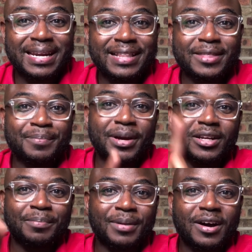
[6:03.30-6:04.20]
and hit the
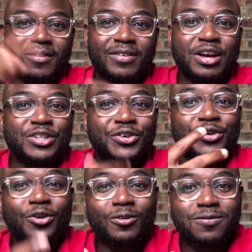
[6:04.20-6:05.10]
bell above so
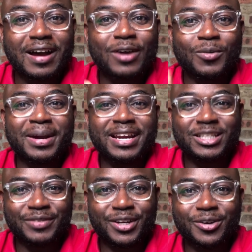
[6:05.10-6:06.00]
you're notified when my
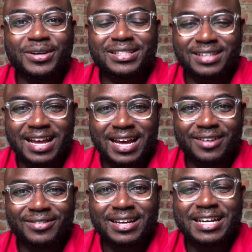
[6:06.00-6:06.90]
next video is
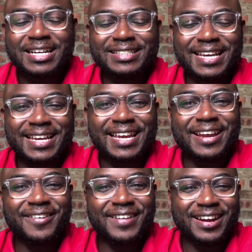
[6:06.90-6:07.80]
live. Take
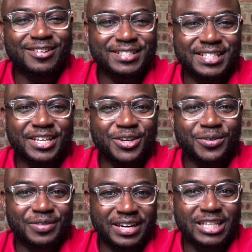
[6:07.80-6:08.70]
care, and I'll see
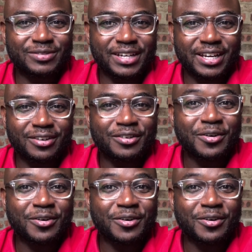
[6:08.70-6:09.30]
you in the next video.